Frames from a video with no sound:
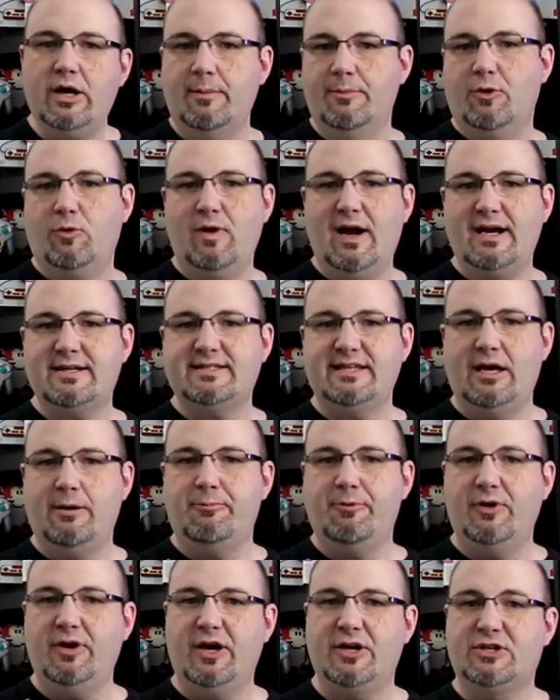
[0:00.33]
Welcome to
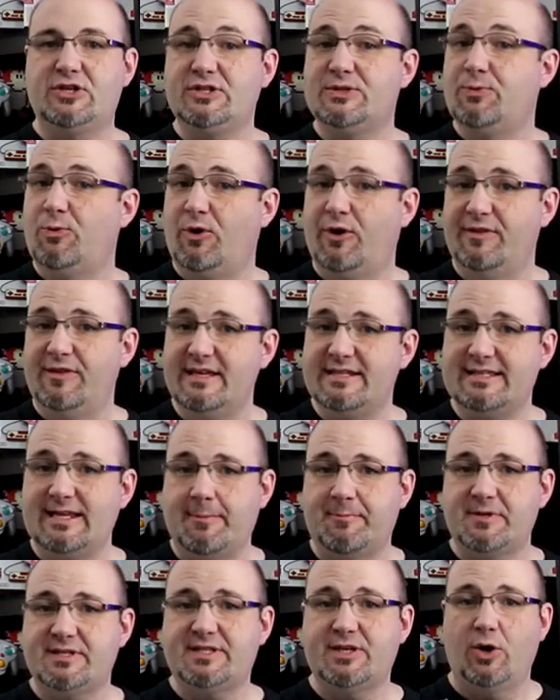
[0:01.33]
RoXolid Productions, where in
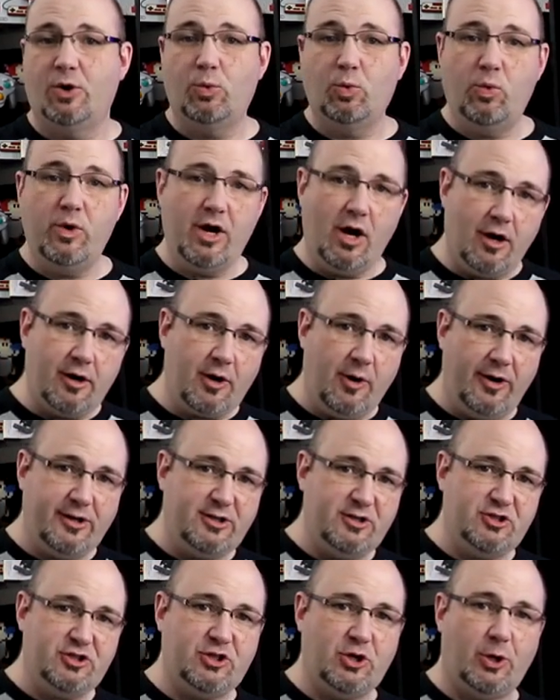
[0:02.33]
this episode we are
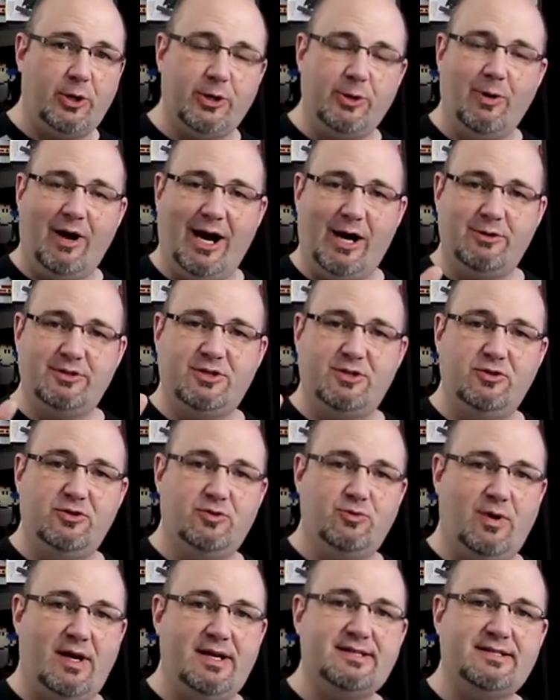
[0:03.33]
going to show you how to
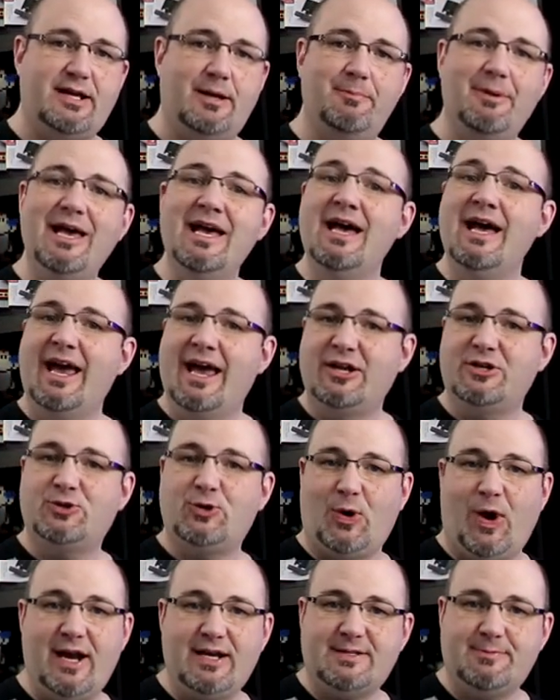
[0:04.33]
dress up and
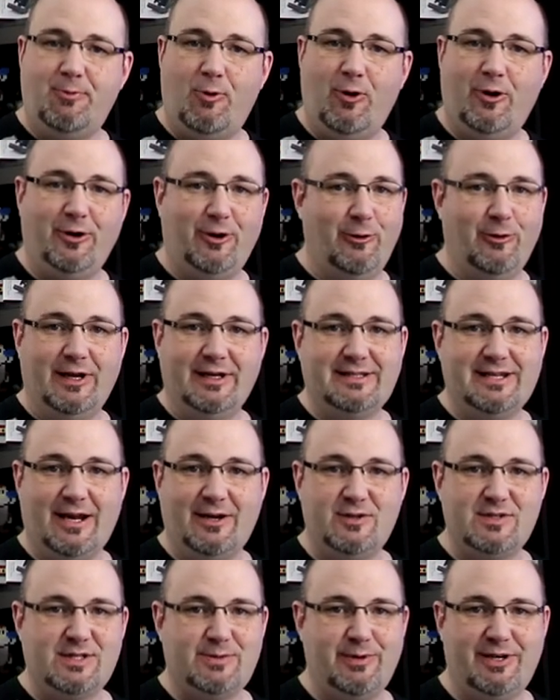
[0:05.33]
transport your
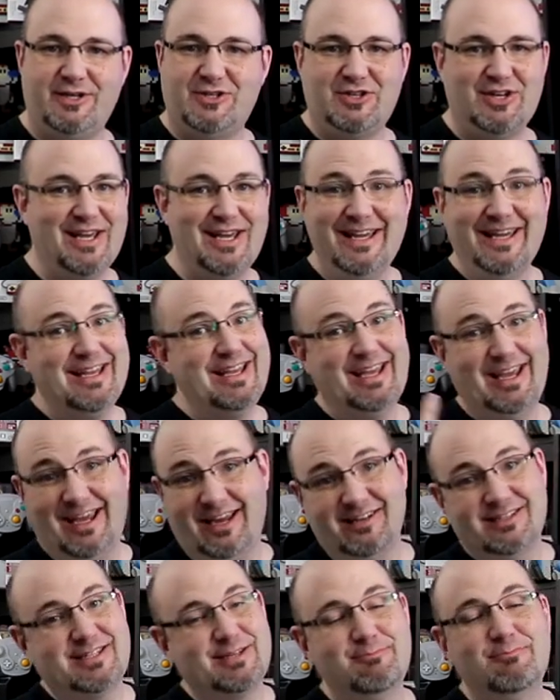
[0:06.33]
Nintendo Switch
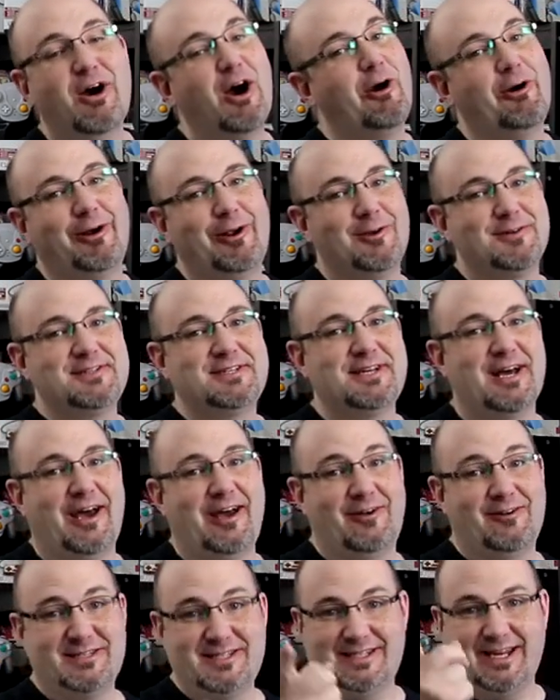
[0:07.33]
in some Mario
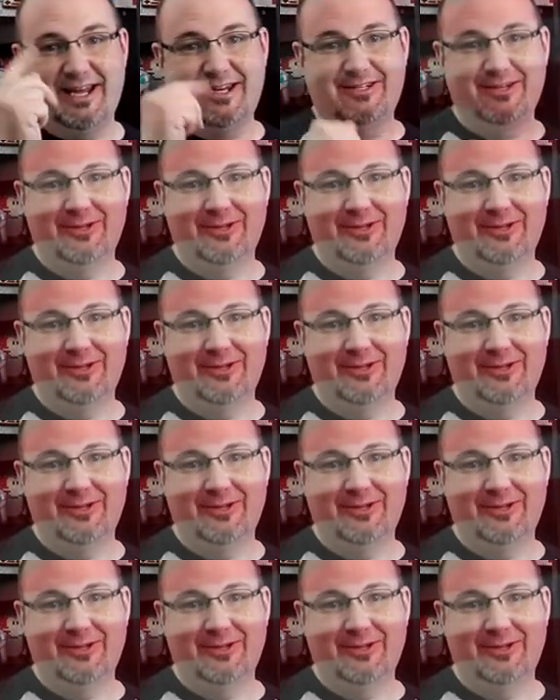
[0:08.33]
style. Stay